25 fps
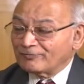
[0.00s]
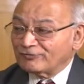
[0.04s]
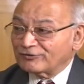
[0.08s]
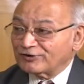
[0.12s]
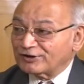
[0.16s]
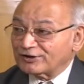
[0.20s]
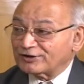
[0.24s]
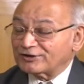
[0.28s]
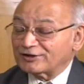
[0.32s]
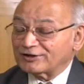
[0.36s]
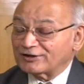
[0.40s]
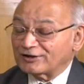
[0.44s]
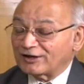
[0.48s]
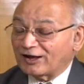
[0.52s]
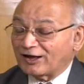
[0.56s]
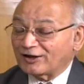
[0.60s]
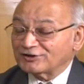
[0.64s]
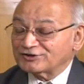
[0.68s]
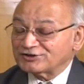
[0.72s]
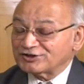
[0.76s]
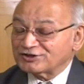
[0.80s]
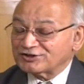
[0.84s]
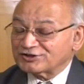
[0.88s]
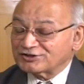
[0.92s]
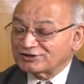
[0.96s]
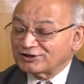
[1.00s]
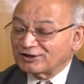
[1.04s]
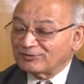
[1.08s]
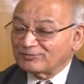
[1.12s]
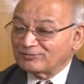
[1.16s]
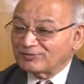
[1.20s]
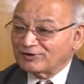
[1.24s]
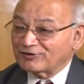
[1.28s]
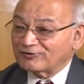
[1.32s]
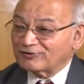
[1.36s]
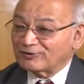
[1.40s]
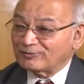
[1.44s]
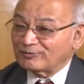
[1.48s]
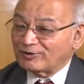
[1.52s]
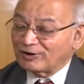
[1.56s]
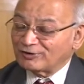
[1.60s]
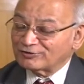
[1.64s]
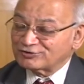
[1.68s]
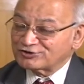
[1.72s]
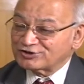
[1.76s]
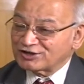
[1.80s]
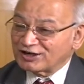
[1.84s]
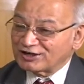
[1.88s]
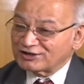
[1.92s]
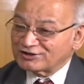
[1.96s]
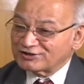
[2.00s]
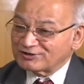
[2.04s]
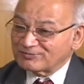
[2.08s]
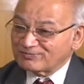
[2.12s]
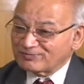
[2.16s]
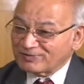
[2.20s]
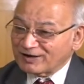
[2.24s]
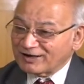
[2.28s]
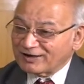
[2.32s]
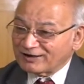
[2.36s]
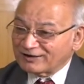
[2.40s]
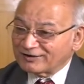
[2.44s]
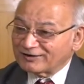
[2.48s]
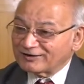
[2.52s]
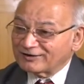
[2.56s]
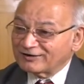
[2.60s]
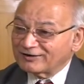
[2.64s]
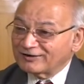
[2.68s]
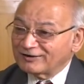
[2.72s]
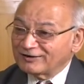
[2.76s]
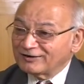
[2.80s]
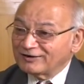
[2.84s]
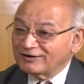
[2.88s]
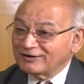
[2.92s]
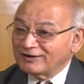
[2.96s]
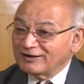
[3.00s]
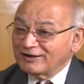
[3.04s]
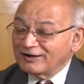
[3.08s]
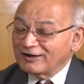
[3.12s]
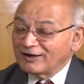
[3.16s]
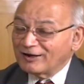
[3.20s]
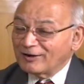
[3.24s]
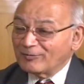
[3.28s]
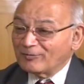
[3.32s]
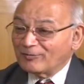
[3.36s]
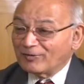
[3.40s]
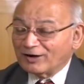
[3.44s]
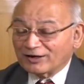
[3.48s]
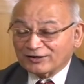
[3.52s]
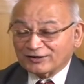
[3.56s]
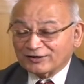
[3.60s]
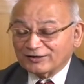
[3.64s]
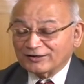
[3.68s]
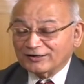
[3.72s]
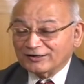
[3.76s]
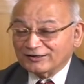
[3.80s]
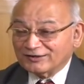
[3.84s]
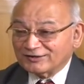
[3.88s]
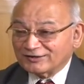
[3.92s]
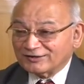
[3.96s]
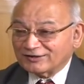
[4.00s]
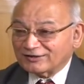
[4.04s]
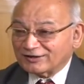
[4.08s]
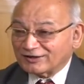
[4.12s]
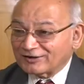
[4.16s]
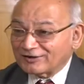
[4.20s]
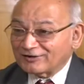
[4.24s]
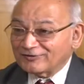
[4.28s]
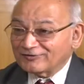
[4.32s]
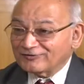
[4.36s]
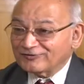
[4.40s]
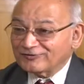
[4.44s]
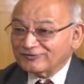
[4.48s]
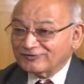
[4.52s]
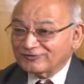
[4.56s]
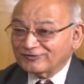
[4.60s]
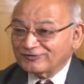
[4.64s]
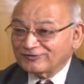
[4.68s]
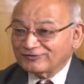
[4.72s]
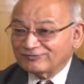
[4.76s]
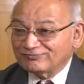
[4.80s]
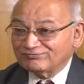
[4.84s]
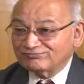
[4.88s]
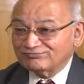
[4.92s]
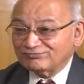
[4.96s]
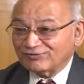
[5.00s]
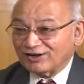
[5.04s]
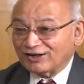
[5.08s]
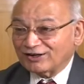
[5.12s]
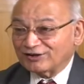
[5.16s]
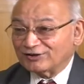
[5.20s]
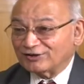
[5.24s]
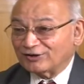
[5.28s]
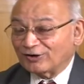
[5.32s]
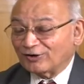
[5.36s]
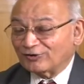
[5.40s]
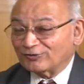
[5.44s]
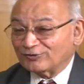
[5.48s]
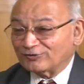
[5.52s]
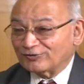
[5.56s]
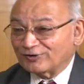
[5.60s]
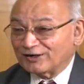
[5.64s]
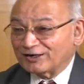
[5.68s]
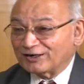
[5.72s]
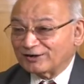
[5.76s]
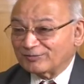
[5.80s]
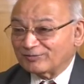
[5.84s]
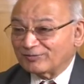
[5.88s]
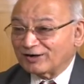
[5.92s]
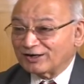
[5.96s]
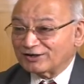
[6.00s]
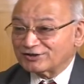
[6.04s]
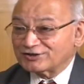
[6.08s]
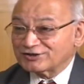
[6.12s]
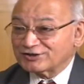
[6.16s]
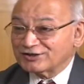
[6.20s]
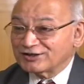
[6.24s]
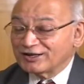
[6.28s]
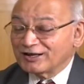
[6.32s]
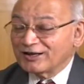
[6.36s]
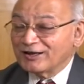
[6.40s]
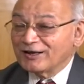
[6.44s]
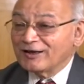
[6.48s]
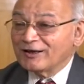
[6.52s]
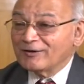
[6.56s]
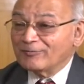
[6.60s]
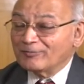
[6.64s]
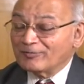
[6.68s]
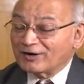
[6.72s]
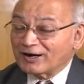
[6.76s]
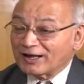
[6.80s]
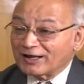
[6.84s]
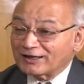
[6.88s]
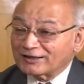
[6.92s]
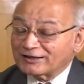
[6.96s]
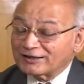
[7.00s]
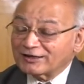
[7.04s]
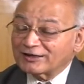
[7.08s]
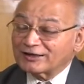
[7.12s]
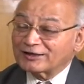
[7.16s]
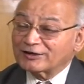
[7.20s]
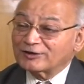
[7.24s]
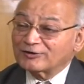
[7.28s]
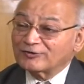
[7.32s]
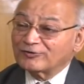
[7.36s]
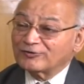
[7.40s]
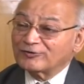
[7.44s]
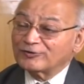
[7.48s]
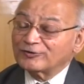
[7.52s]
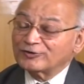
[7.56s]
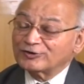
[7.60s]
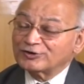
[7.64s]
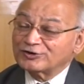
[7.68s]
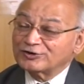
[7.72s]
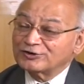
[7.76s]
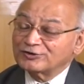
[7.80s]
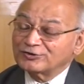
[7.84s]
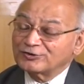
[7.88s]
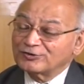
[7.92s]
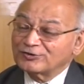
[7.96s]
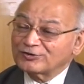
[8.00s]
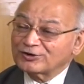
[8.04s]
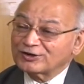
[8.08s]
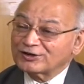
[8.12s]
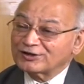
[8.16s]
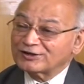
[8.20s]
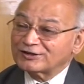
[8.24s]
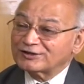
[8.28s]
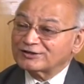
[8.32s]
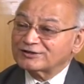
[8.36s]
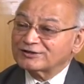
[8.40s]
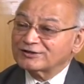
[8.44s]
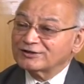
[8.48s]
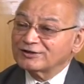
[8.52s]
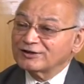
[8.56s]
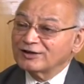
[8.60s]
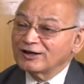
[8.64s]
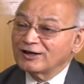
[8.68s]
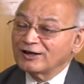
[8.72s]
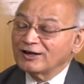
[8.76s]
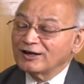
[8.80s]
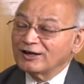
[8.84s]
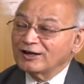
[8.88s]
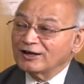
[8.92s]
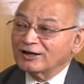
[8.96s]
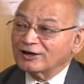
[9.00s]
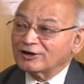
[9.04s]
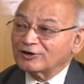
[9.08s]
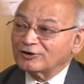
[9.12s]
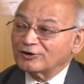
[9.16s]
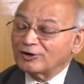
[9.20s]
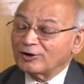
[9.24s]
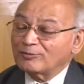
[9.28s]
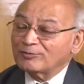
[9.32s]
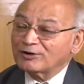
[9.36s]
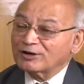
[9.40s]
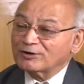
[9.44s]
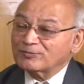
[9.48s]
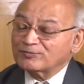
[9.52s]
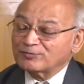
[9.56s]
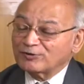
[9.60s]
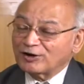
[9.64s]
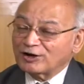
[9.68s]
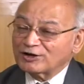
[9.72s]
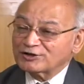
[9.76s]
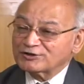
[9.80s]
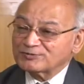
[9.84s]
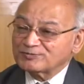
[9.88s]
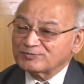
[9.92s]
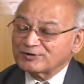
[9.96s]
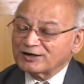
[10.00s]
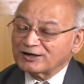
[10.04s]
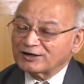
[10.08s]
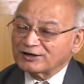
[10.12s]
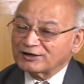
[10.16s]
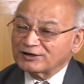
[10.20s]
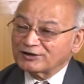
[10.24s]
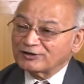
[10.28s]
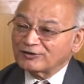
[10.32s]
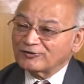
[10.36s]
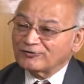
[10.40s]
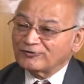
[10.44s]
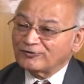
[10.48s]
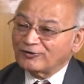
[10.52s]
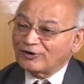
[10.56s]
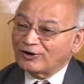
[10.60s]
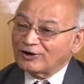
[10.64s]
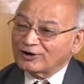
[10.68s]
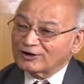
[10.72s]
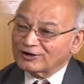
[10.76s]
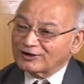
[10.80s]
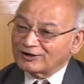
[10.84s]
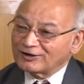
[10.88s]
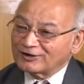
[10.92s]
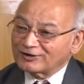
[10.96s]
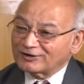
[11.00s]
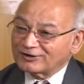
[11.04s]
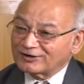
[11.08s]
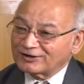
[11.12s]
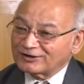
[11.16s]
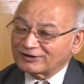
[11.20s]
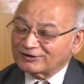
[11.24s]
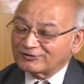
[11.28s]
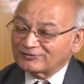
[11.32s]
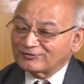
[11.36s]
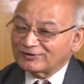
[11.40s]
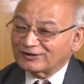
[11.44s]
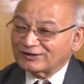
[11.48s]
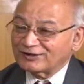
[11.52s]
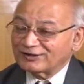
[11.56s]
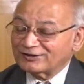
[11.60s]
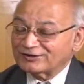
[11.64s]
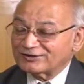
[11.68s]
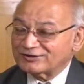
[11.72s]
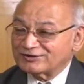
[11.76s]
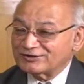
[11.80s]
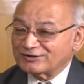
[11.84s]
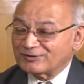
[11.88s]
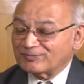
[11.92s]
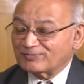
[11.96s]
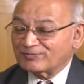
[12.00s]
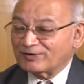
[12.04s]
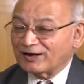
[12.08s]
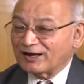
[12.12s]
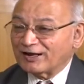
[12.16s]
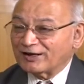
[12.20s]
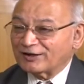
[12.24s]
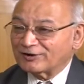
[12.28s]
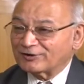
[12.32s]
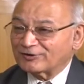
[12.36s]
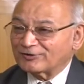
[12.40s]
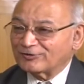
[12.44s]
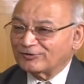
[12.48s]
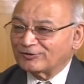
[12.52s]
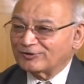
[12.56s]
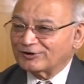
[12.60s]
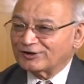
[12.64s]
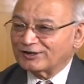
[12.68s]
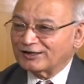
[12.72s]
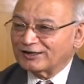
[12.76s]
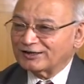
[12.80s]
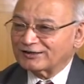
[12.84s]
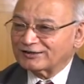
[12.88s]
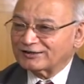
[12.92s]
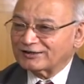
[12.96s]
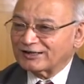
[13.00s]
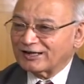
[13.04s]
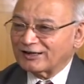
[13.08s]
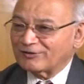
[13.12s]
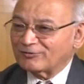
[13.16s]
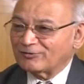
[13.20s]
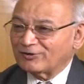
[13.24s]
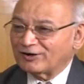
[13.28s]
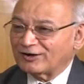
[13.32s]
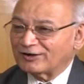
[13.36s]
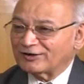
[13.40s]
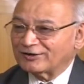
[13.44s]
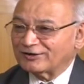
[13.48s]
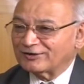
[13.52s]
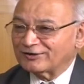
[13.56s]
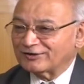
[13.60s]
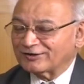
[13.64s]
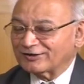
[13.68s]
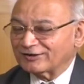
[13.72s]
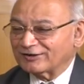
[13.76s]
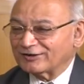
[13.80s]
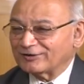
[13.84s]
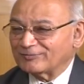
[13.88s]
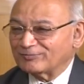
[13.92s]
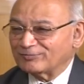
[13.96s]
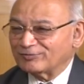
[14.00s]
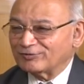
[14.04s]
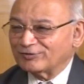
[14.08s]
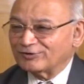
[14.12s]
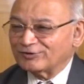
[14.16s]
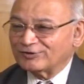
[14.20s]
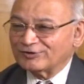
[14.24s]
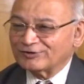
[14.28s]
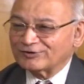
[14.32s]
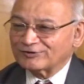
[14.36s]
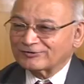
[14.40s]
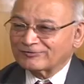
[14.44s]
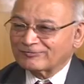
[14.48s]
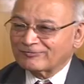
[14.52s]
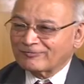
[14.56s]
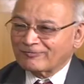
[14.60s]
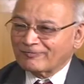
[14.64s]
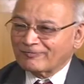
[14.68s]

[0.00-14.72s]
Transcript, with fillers: This is the largest number from outside Japan. But is it enough? I doubt very much. But I think if you notice, economic prosperity of all countries, whether it's Japan, Korea, Taiwan, Singapore,